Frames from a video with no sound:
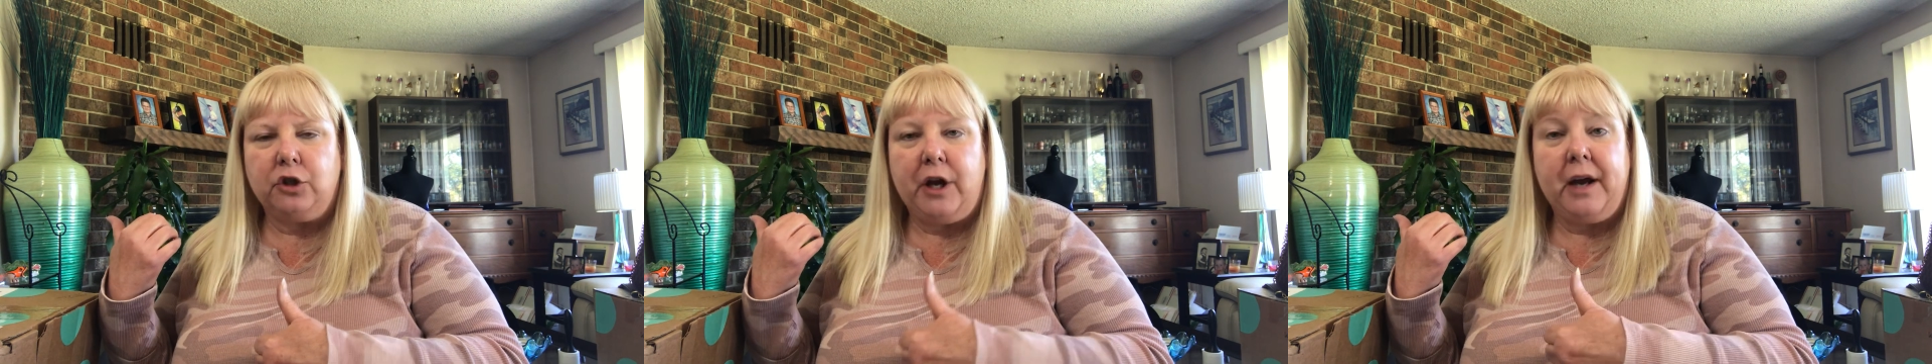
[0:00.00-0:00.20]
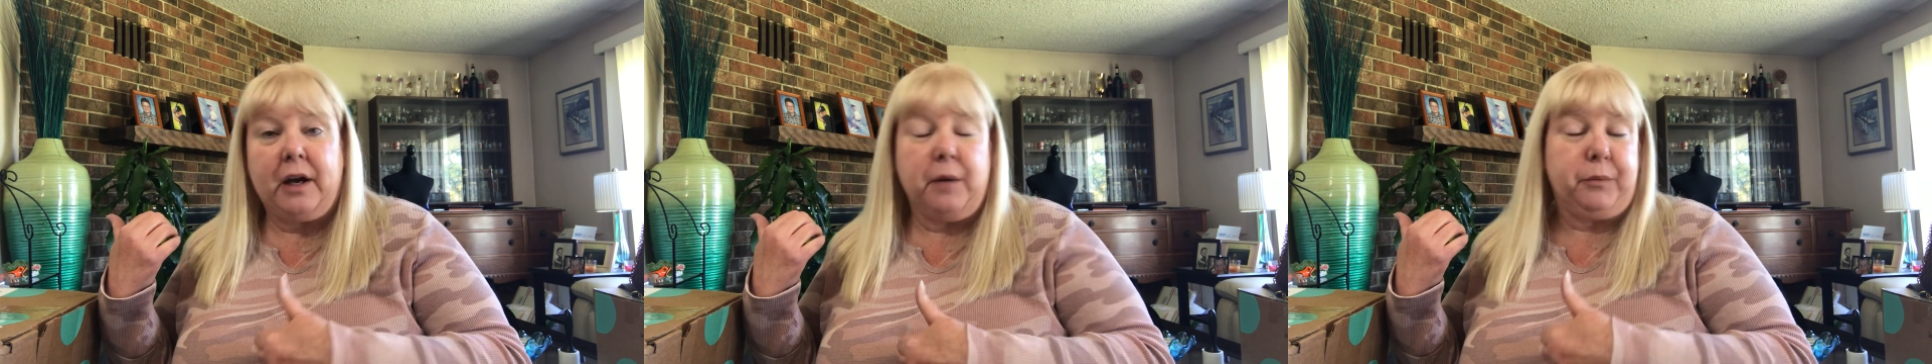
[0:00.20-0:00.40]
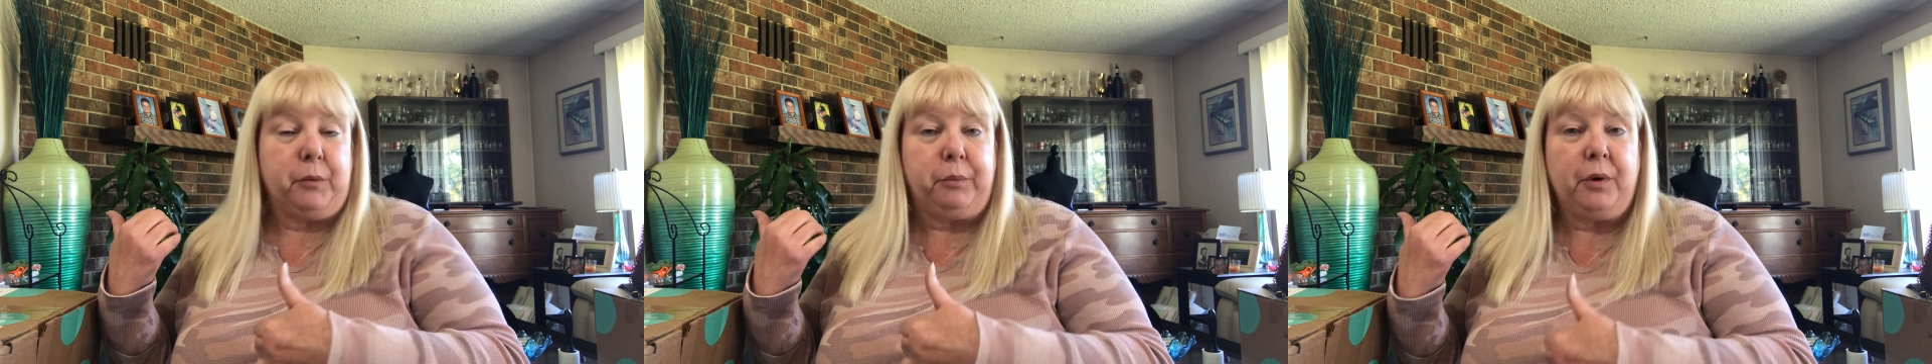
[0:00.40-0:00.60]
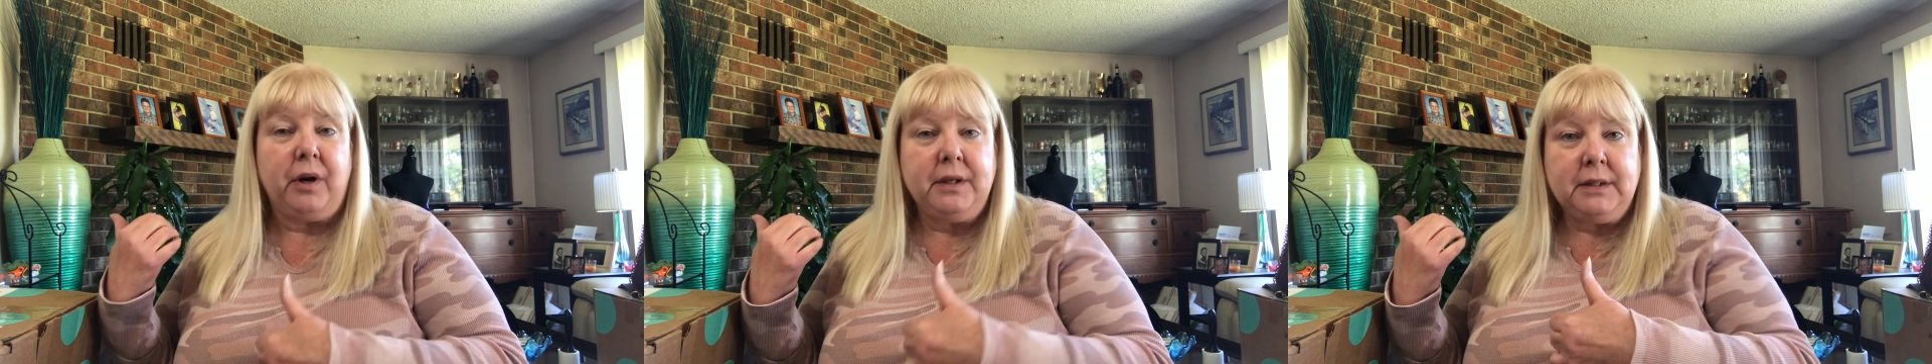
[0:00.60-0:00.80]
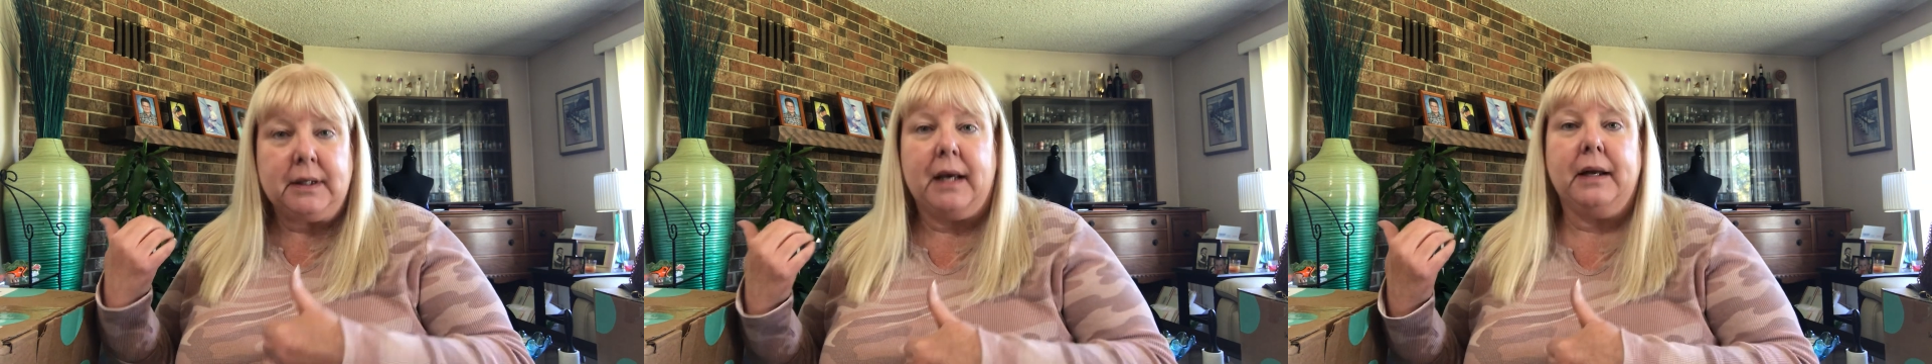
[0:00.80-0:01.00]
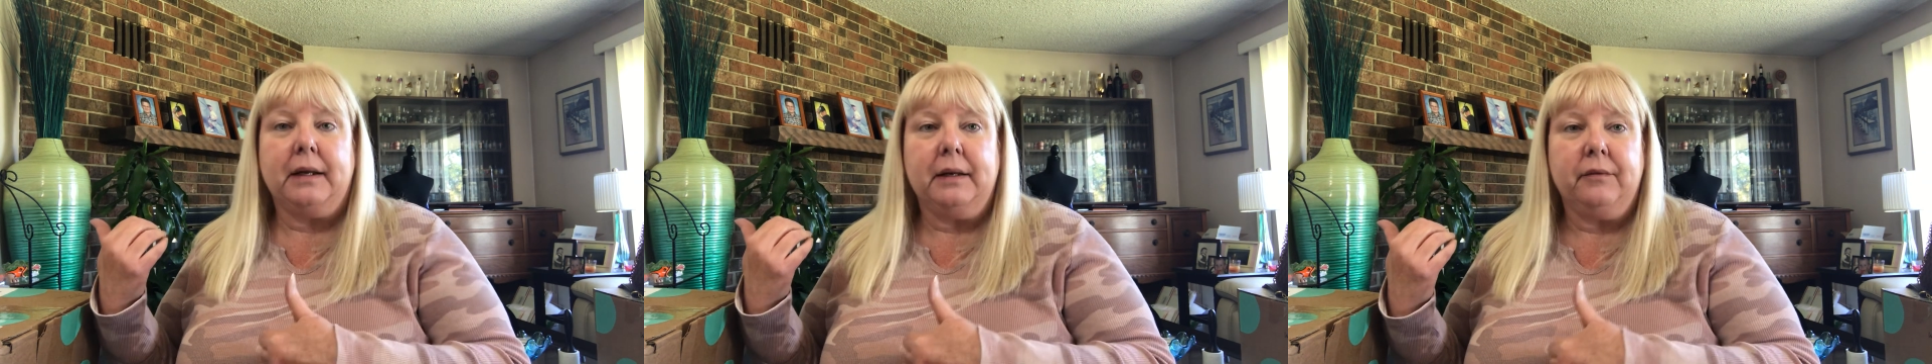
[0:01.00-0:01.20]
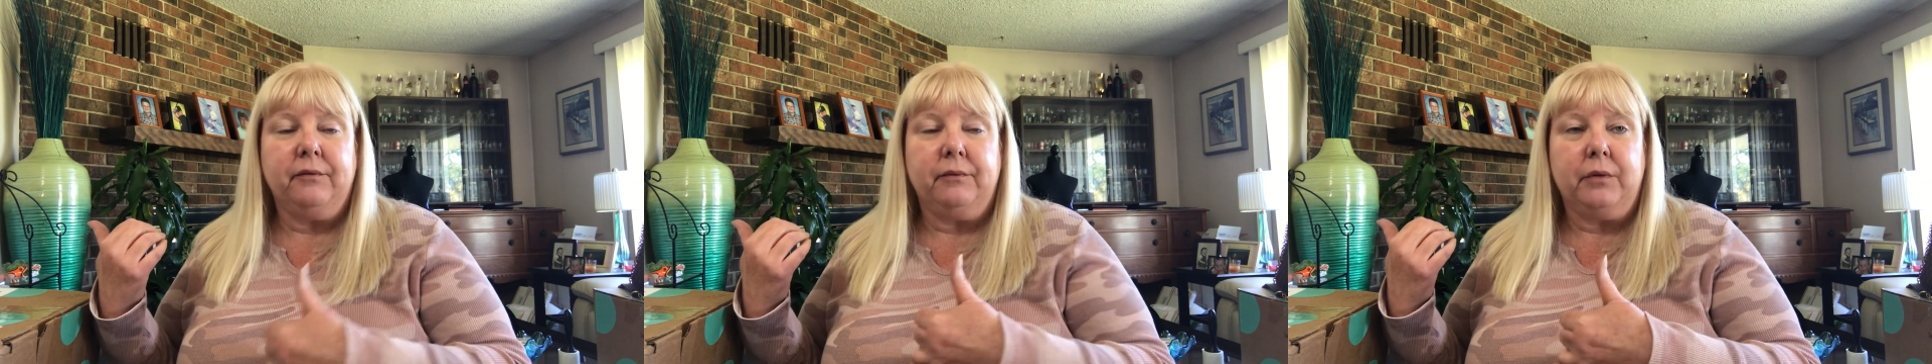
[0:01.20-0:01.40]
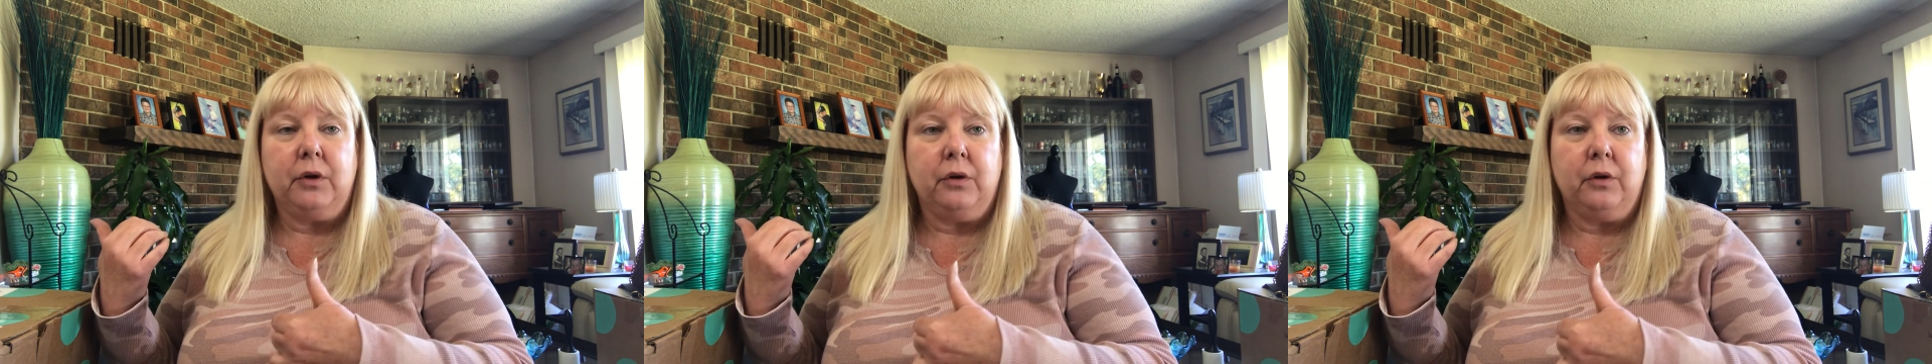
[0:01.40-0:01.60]
jack up the price on it,
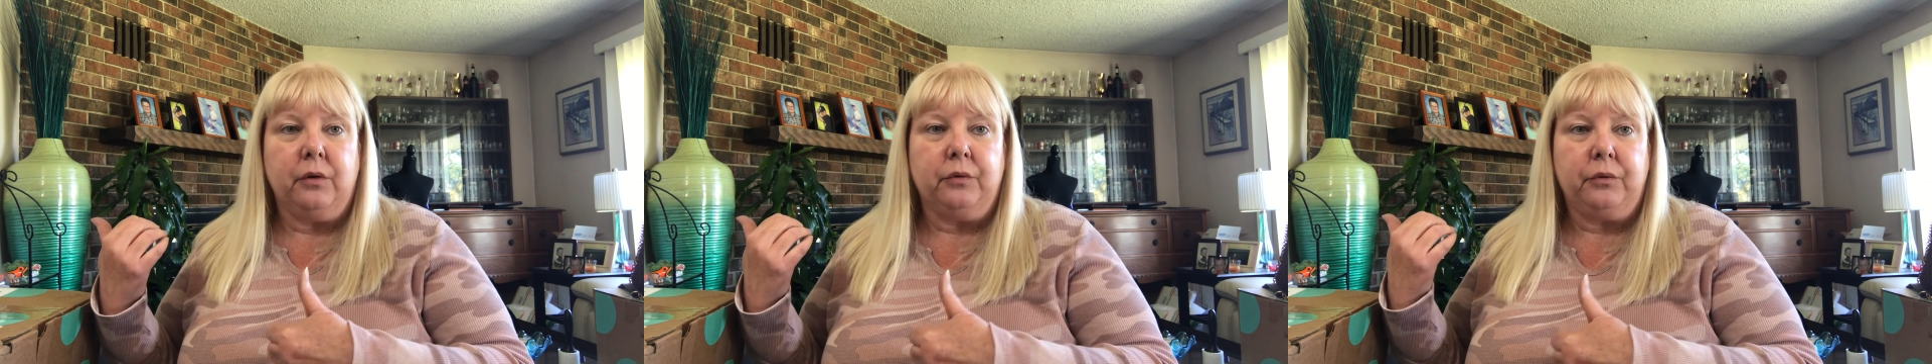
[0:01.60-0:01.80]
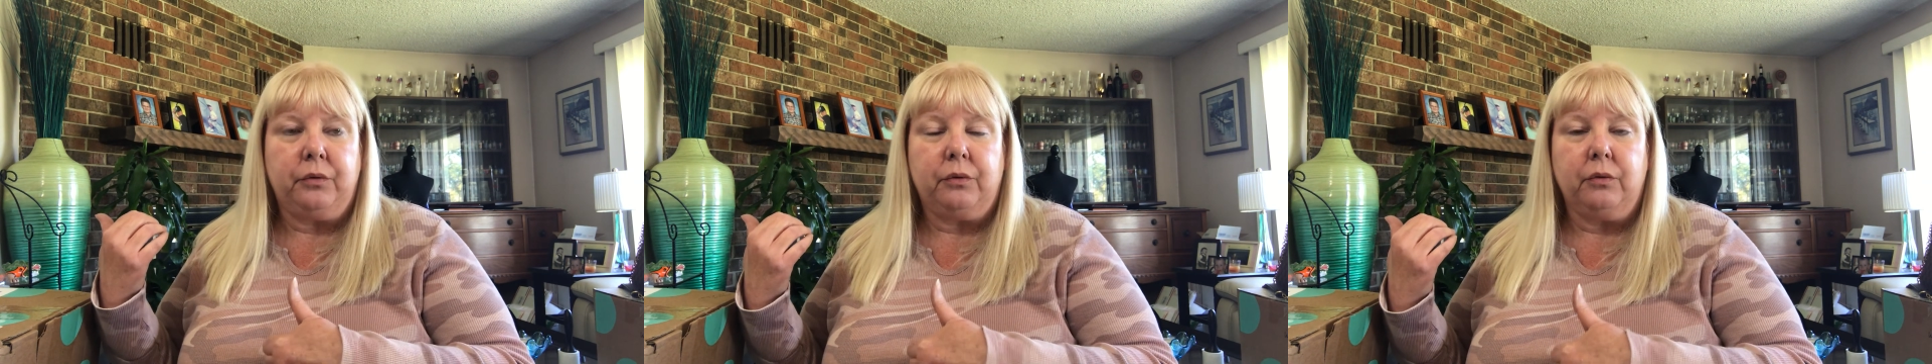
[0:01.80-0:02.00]
you know,